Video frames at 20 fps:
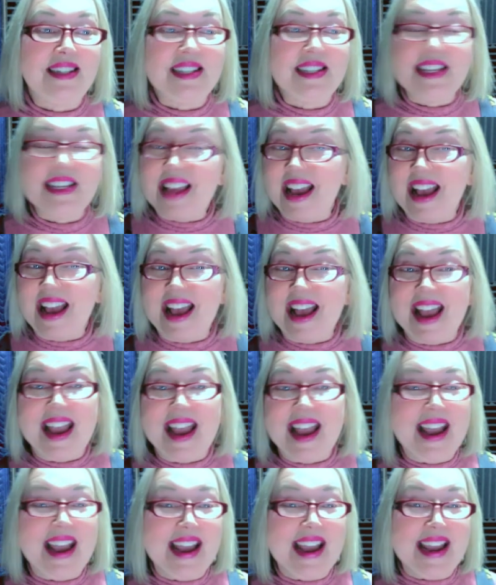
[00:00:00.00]

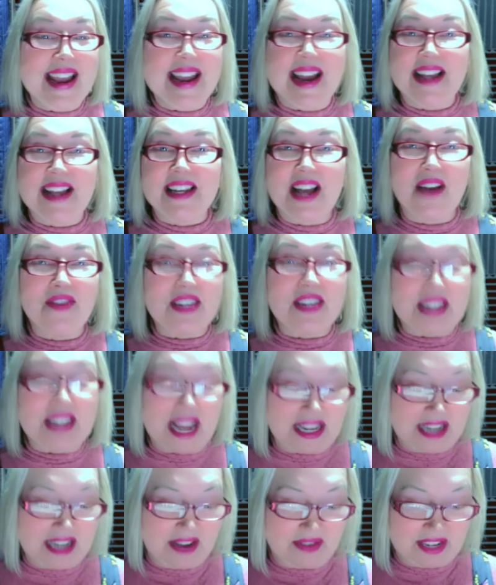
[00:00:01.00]
Yay! I love it.
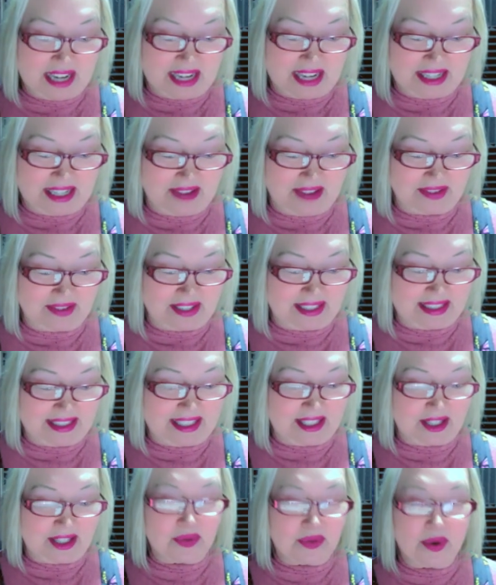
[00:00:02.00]
I love it. I love it.
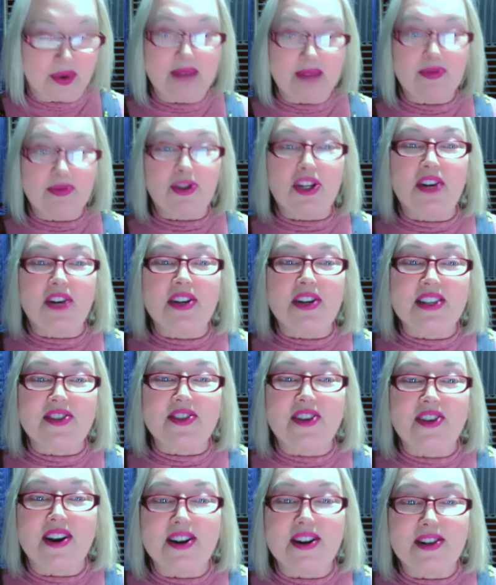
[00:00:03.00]
This is why I'm sharing
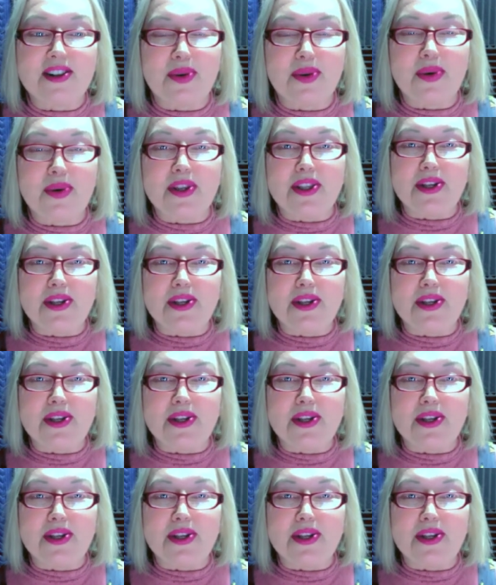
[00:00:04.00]
this article with